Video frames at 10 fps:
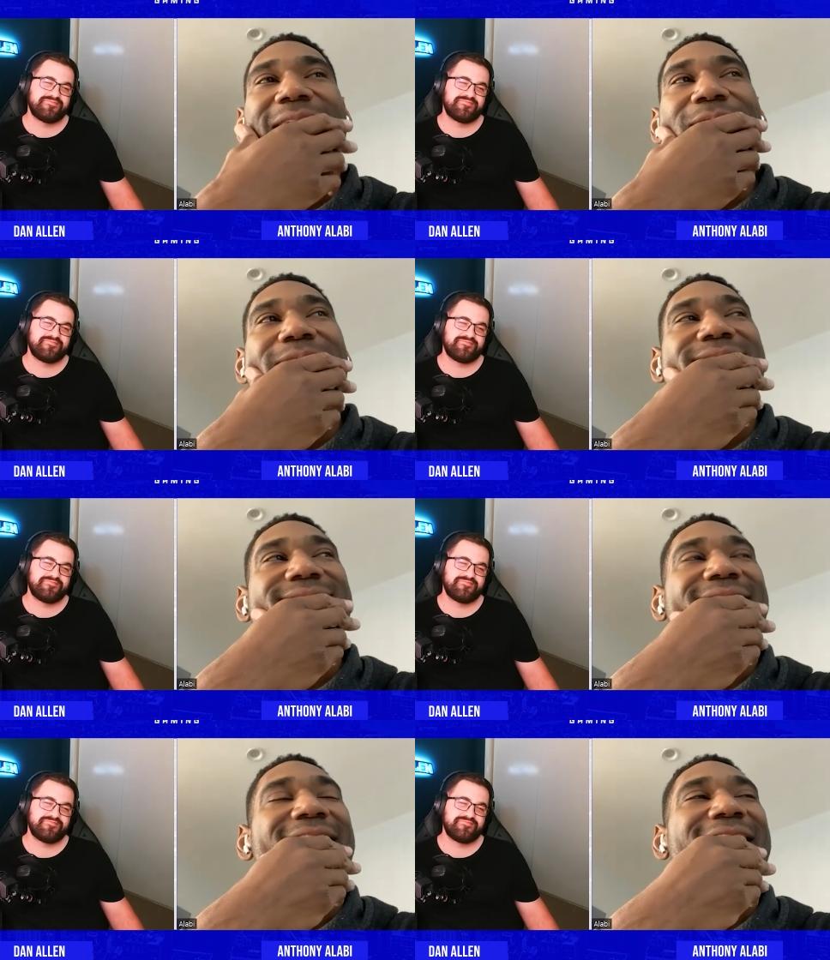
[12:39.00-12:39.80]
Speaker 1: it was,
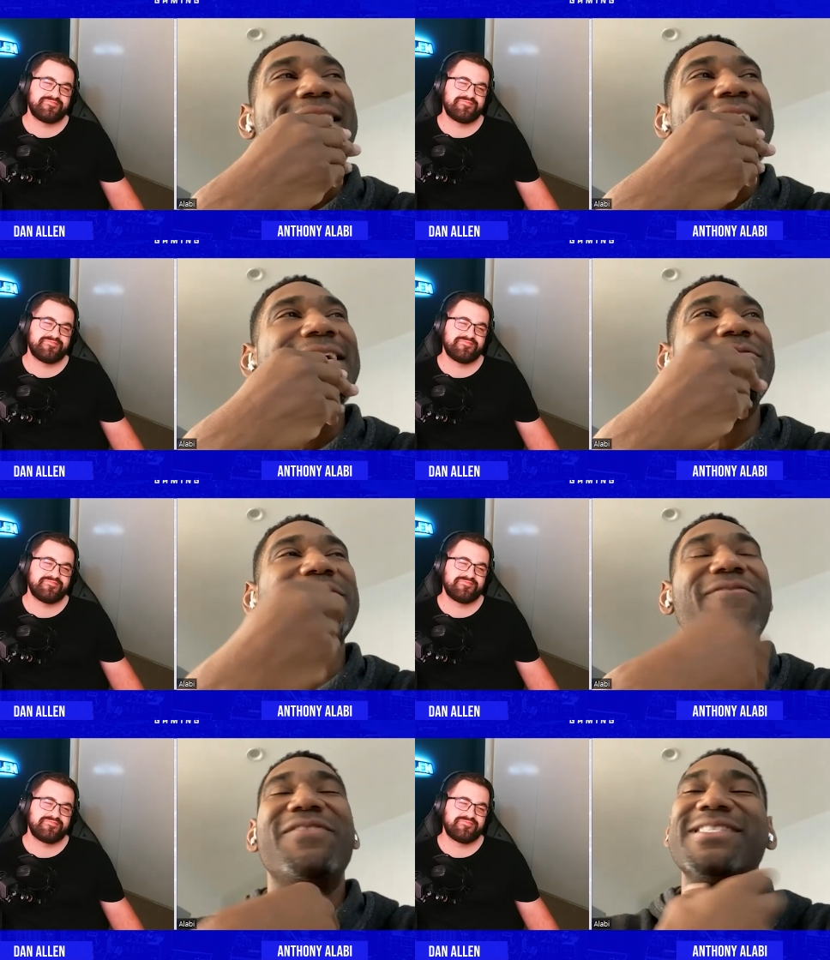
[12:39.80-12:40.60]
uh, it was
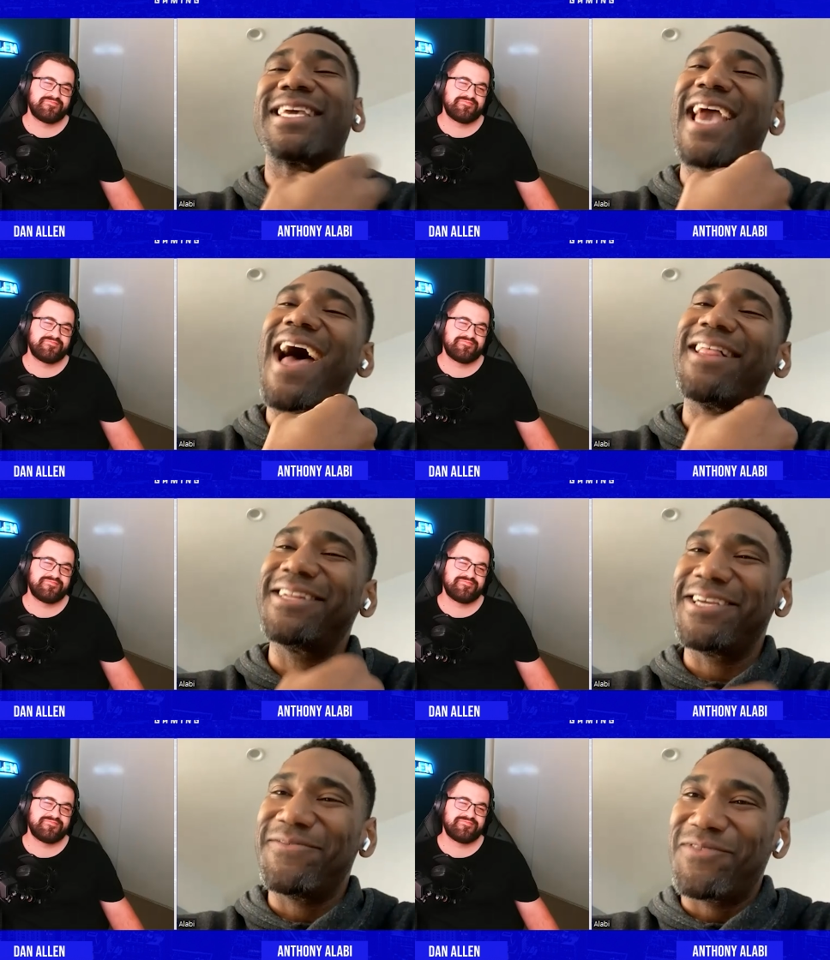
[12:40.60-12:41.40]
the
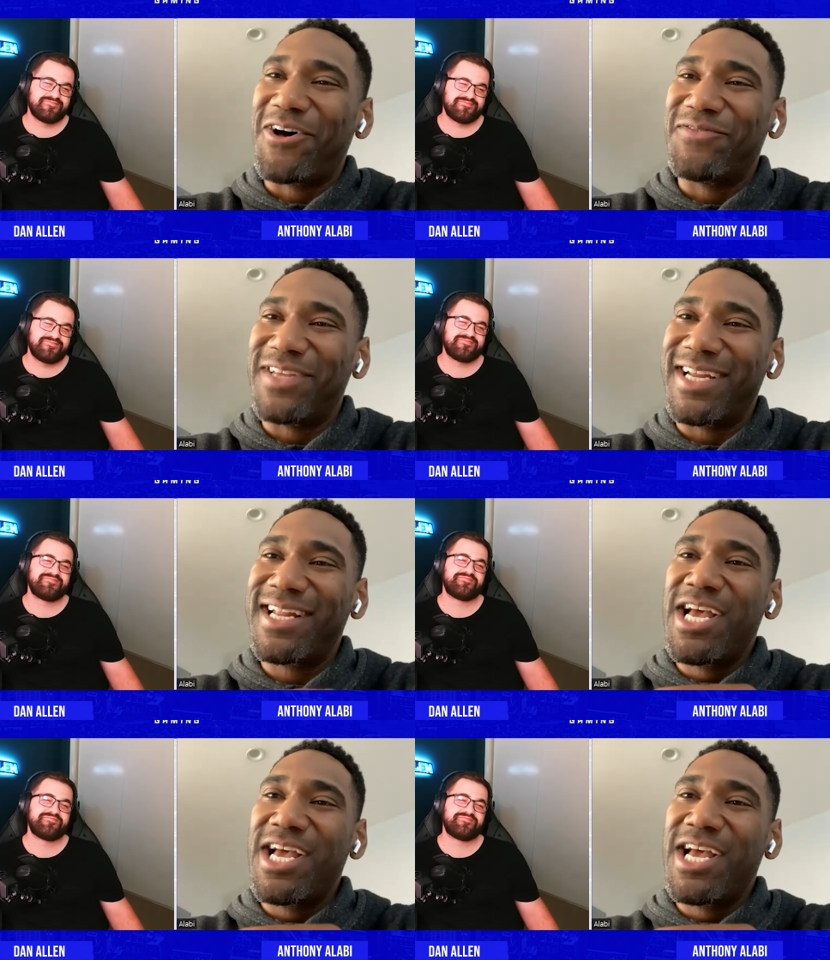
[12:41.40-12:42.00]
physicality involved in it.